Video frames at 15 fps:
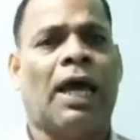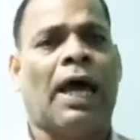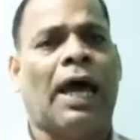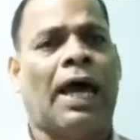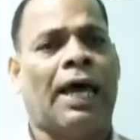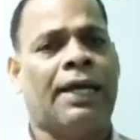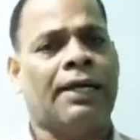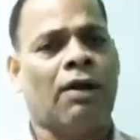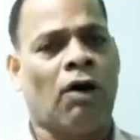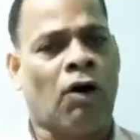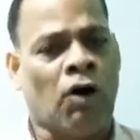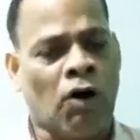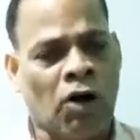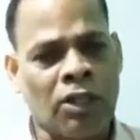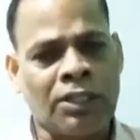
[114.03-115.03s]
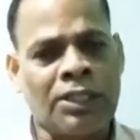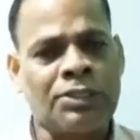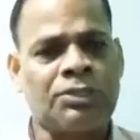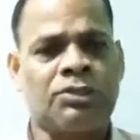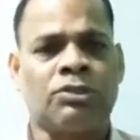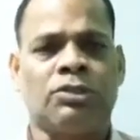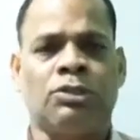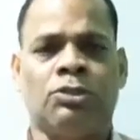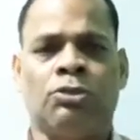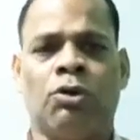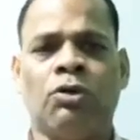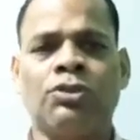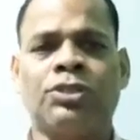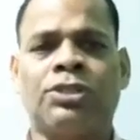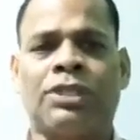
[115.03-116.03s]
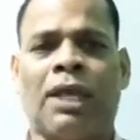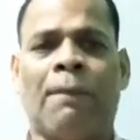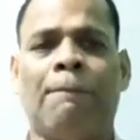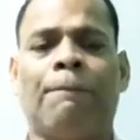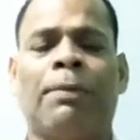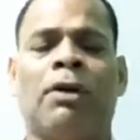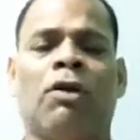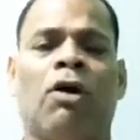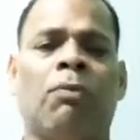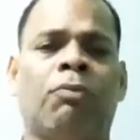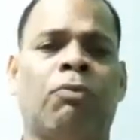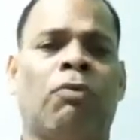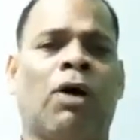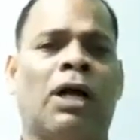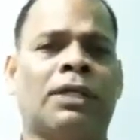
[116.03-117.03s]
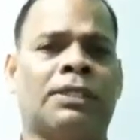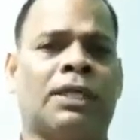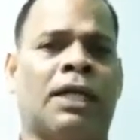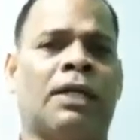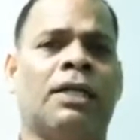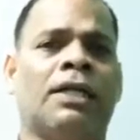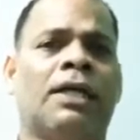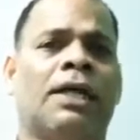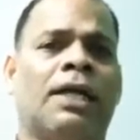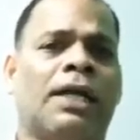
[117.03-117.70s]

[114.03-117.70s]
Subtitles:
and all those sample of water,